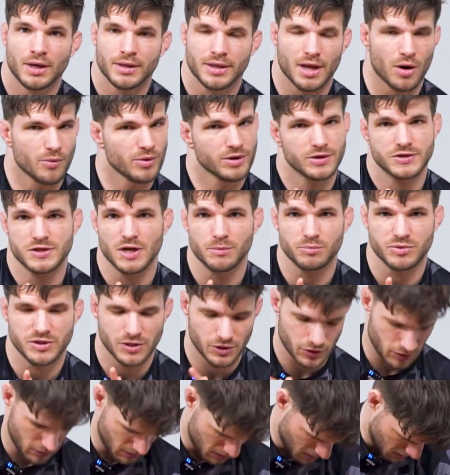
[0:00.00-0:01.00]
Now we're in the same
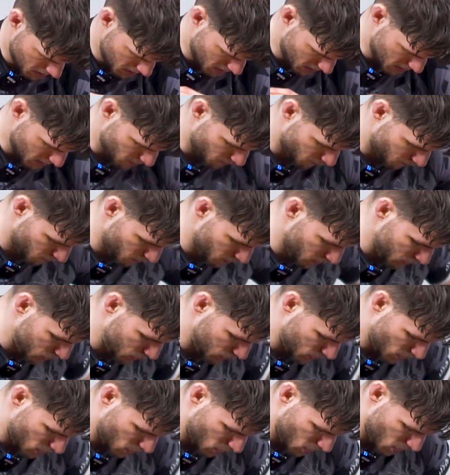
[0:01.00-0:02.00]
position. The foot is
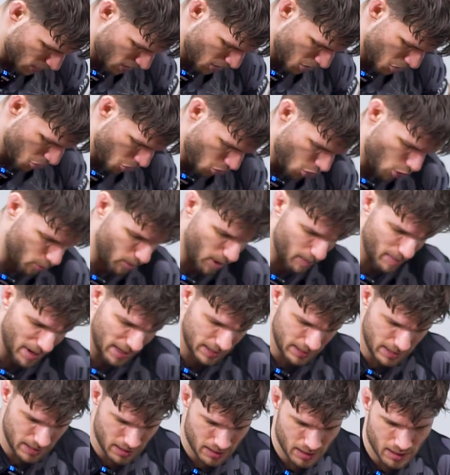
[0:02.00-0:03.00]
stuck on my
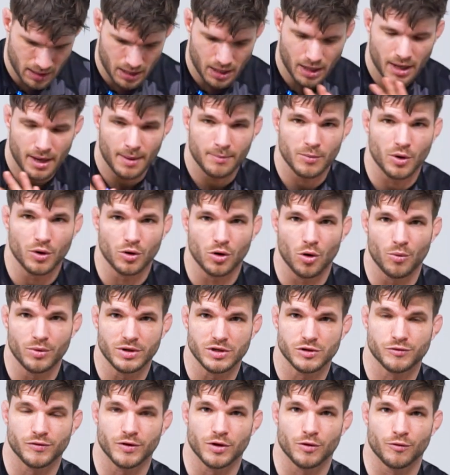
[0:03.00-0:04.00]
belly. I'm gonna go with
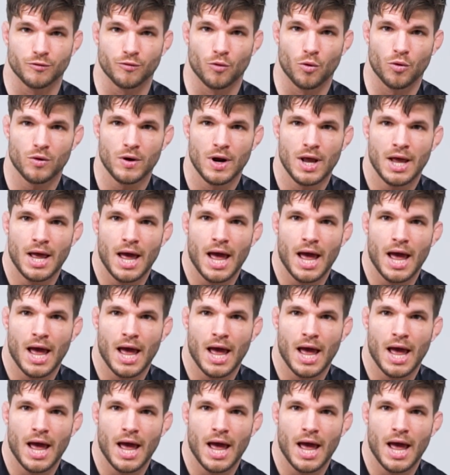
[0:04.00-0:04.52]
this figure 4.